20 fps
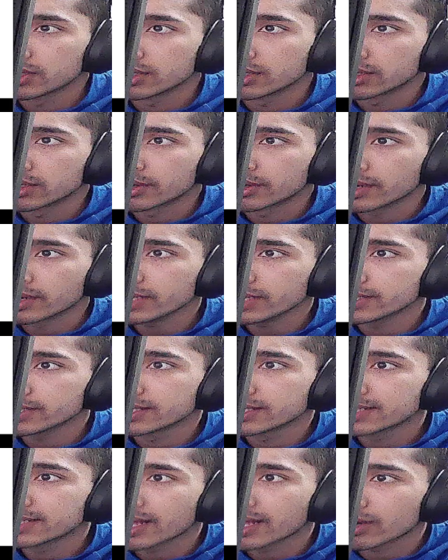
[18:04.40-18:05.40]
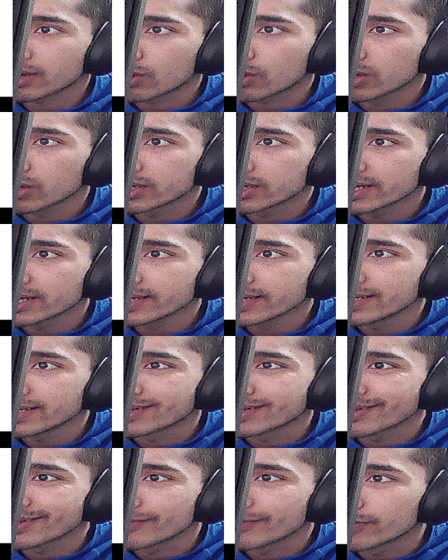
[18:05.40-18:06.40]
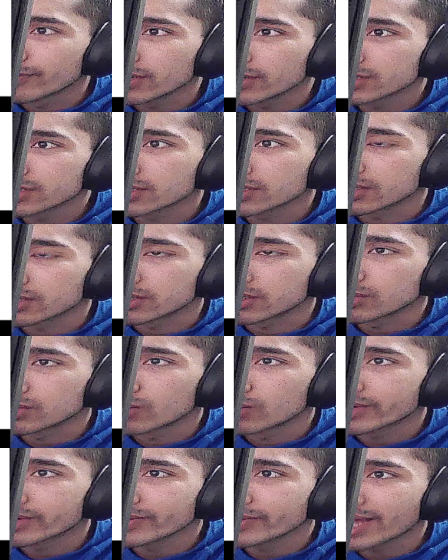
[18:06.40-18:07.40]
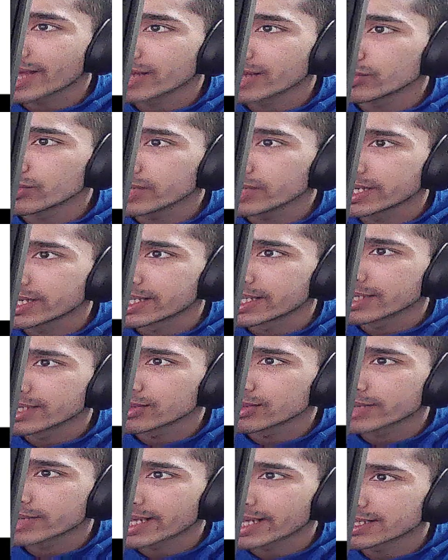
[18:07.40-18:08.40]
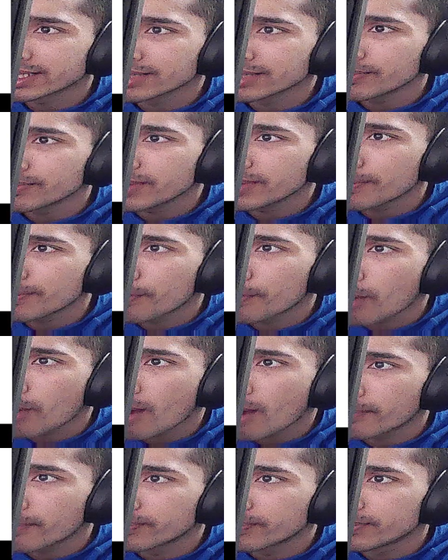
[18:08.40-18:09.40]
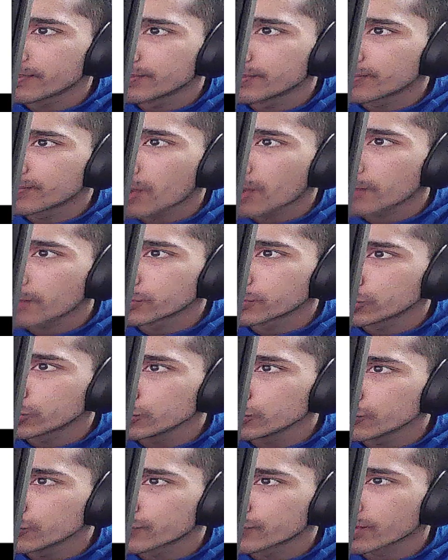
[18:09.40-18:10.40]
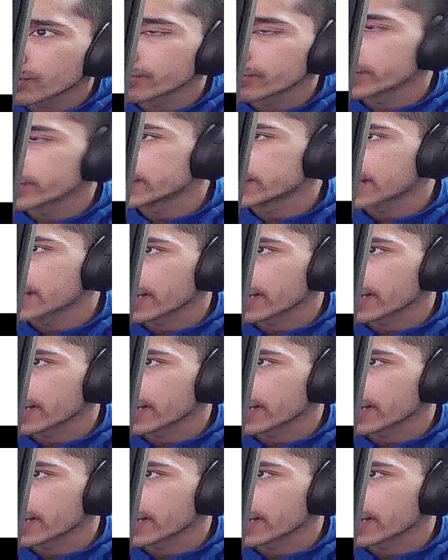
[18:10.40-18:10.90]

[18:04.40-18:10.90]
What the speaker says: right? These are already in reverse order. What we can do is we can simply pop 2 from the stack